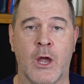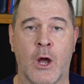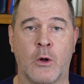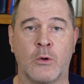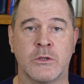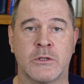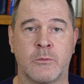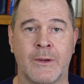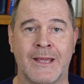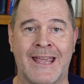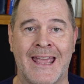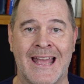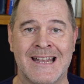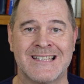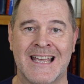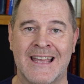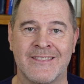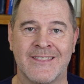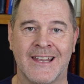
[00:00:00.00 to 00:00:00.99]
older we
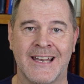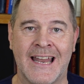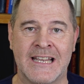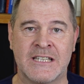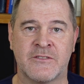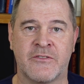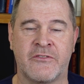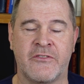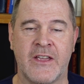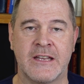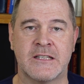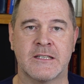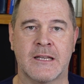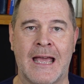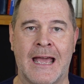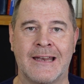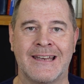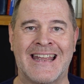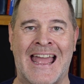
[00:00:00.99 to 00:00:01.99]
get and the less fit
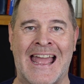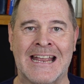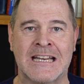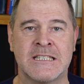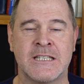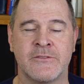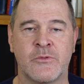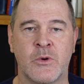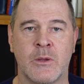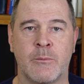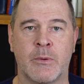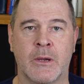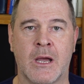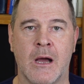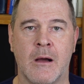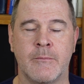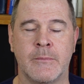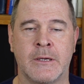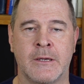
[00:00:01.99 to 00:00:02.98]
and active we
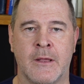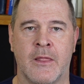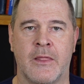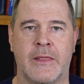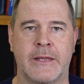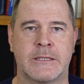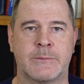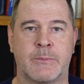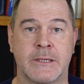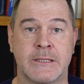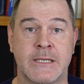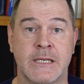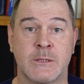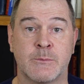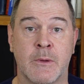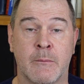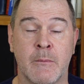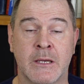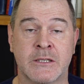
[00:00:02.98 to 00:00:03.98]
become, this
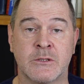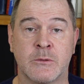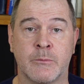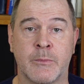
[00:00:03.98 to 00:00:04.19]
platysma muscle